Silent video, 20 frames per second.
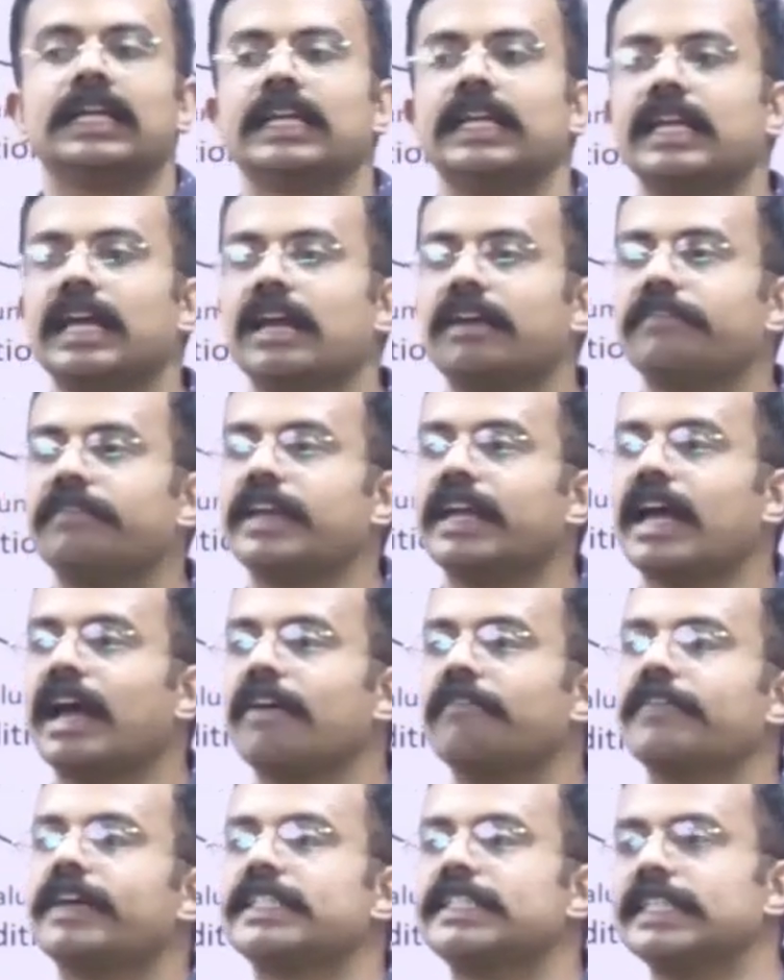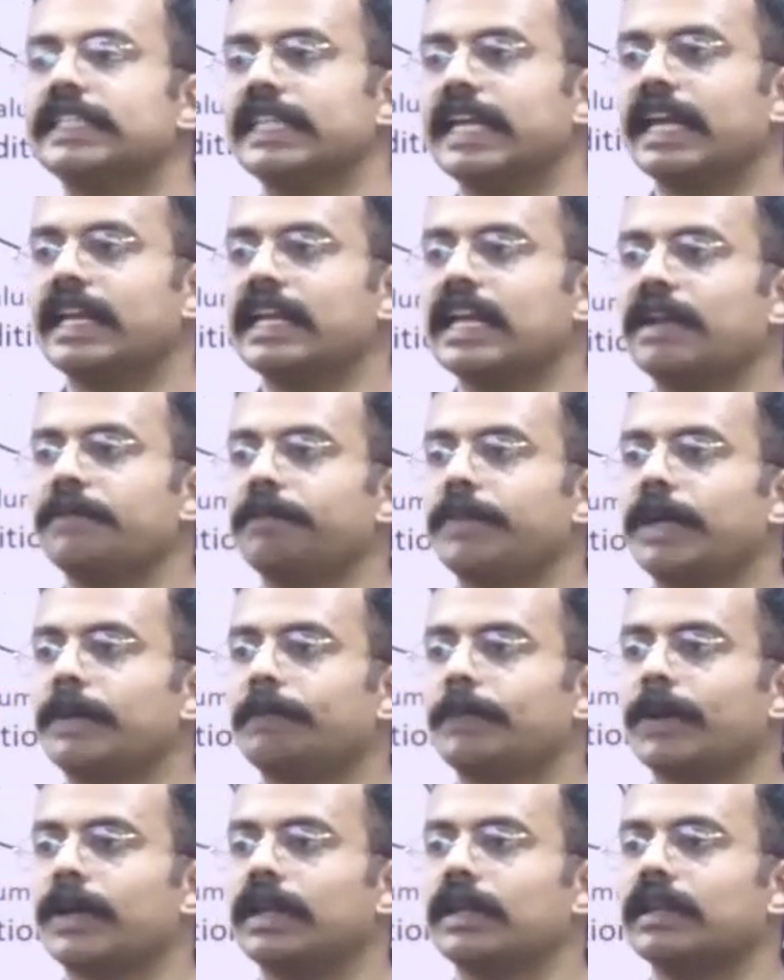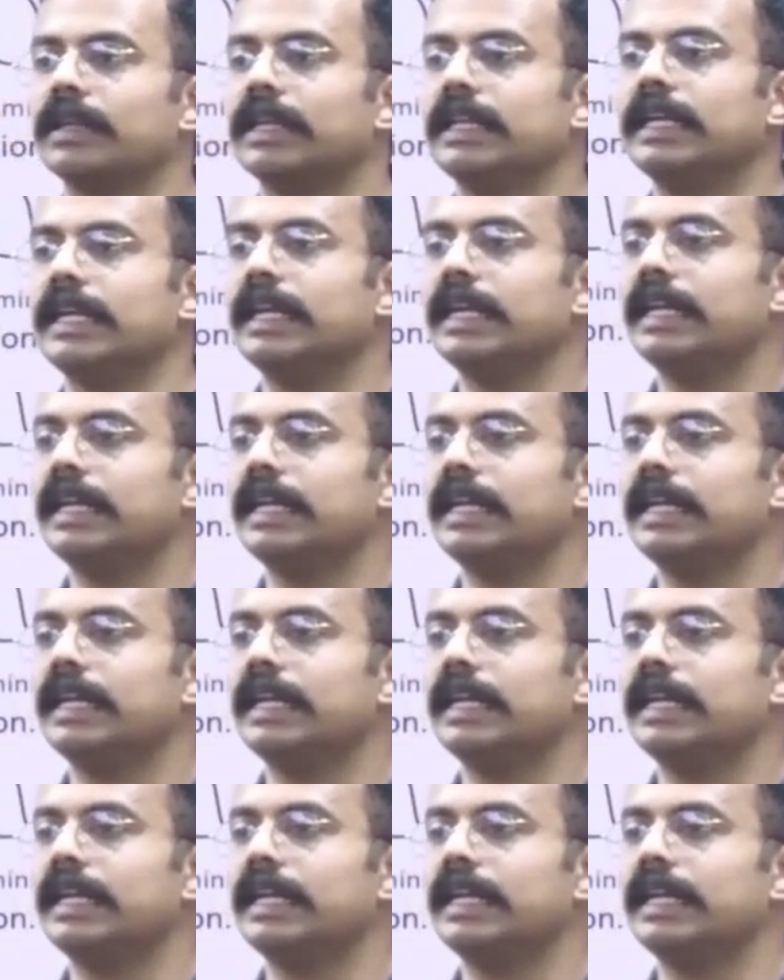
Here we have vegetarian people in